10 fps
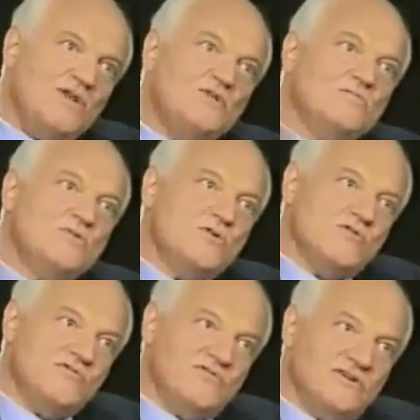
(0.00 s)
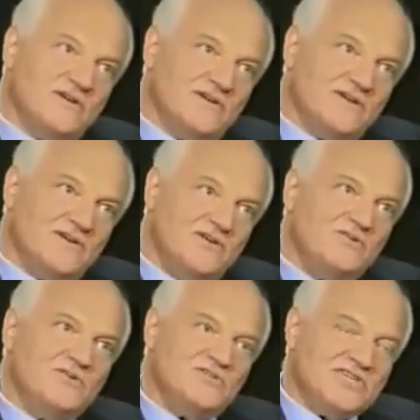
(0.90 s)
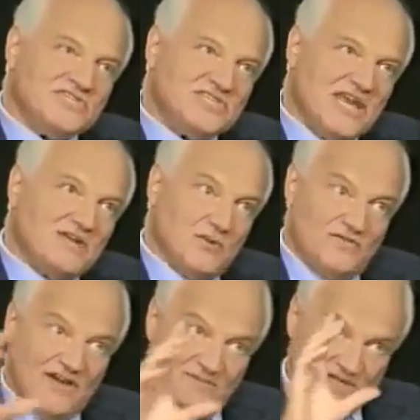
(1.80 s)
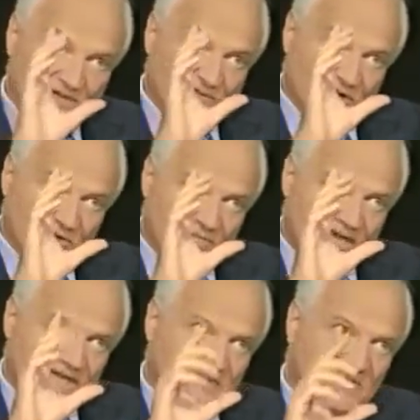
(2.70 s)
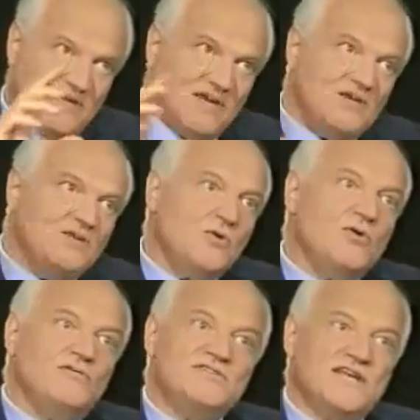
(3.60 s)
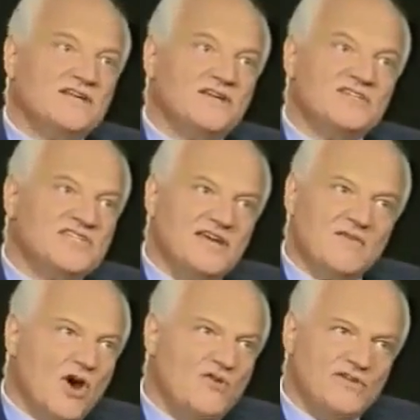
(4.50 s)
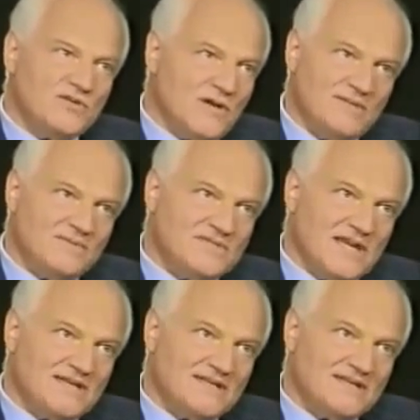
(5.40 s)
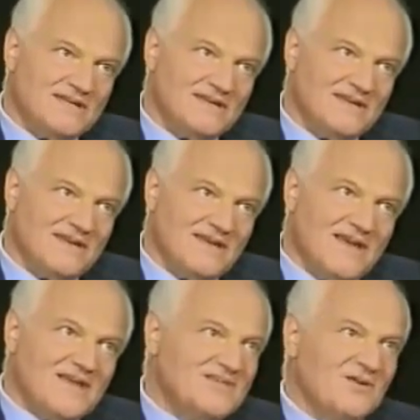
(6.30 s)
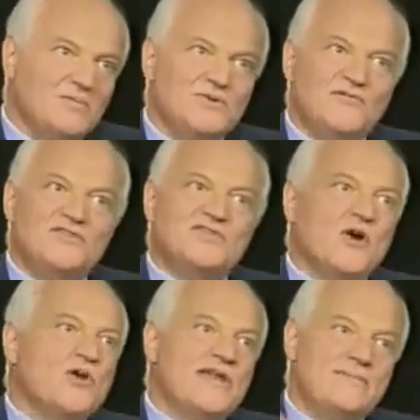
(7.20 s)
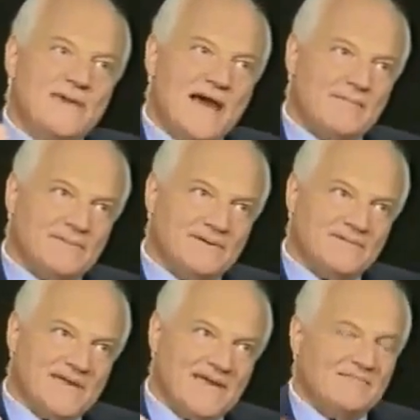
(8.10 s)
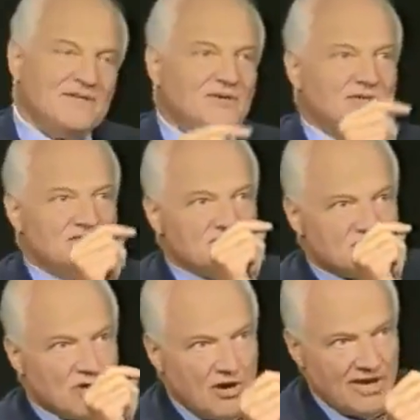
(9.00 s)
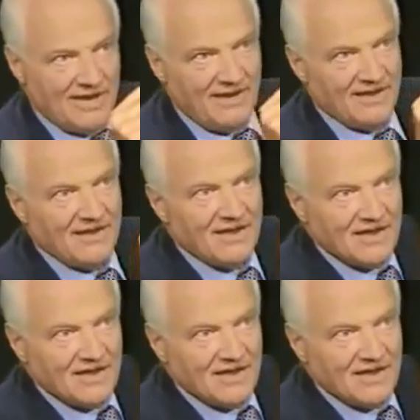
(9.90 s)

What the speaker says: When you move, you can say 25% of volume, that is. You all of a sudden can save over 20%. So your profits go leaping up, but you're totally